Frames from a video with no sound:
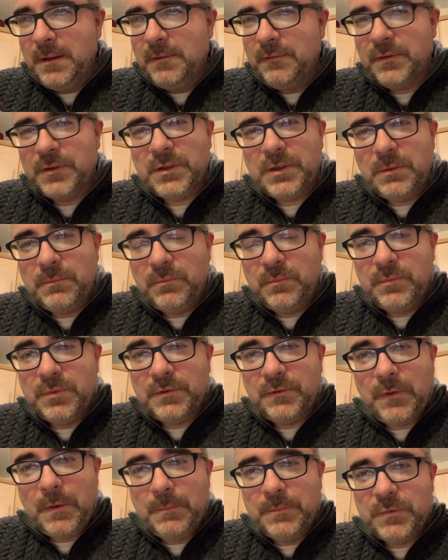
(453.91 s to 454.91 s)
for some
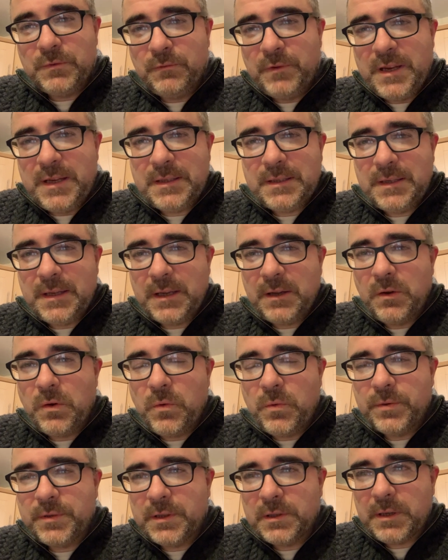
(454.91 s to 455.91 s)
reason, it
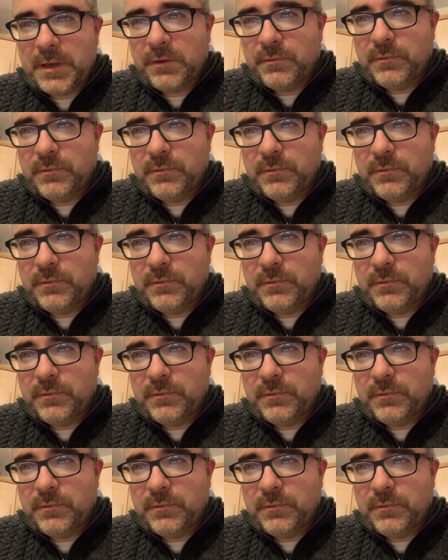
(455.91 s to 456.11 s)
goes this like